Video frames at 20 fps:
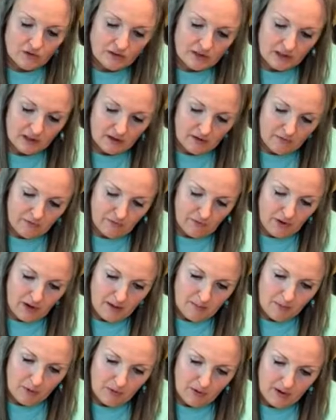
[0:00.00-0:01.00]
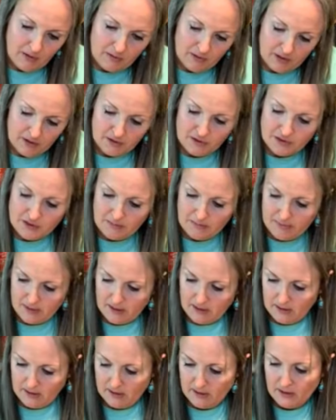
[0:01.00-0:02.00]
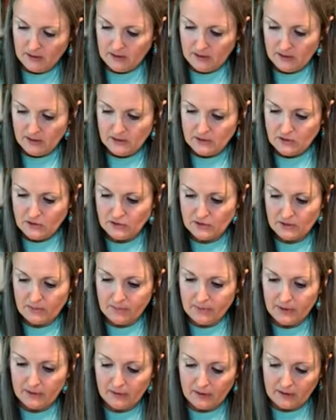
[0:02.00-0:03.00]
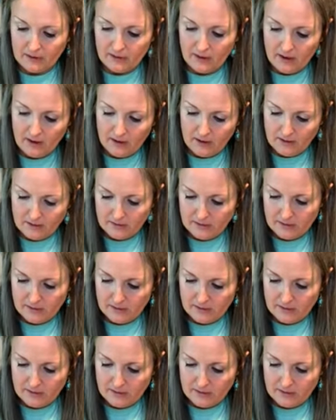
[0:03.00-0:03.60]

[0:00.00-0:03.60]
like a frame around it or something. Do something like that.